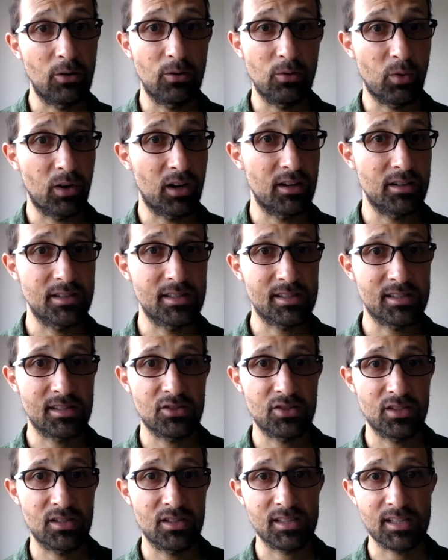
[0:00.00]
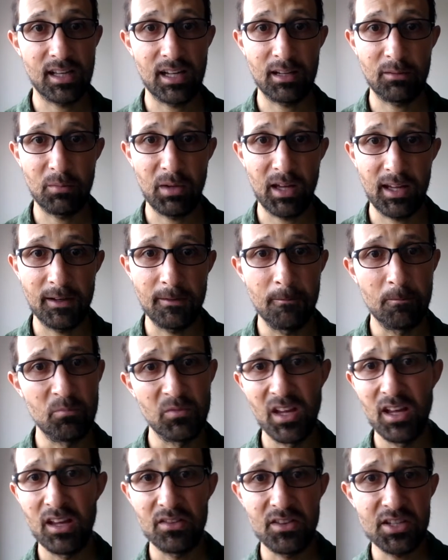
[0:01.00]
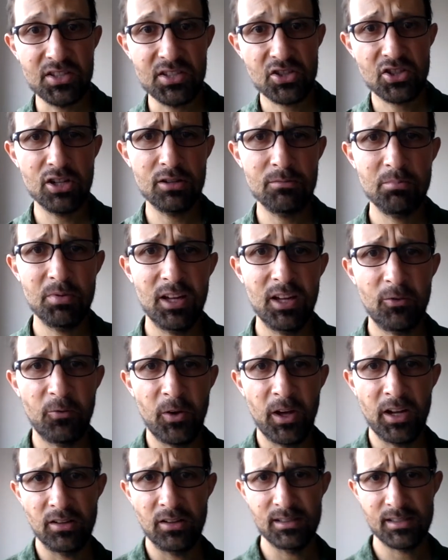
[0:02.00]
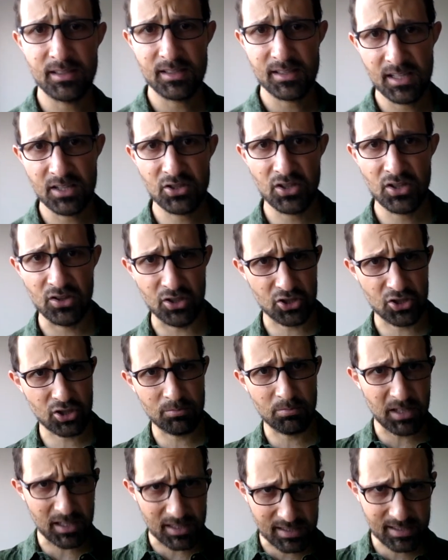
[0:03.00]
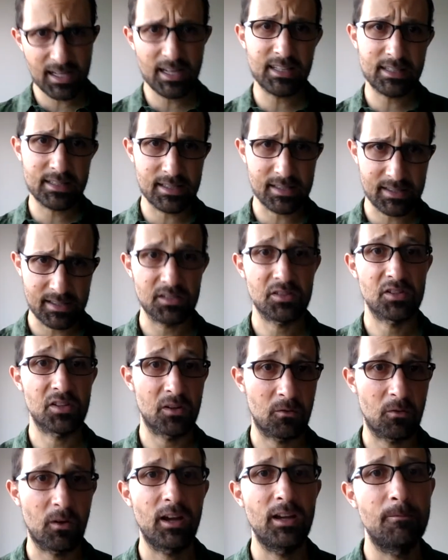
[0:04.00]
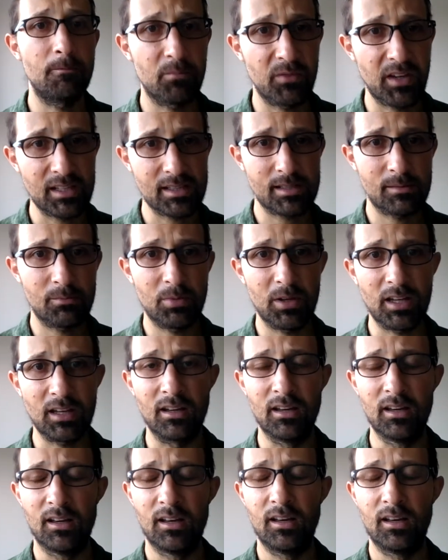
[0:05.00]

where a decision is getting made. this shouldn't be a federal decision, this should be a state decision, right? That's a big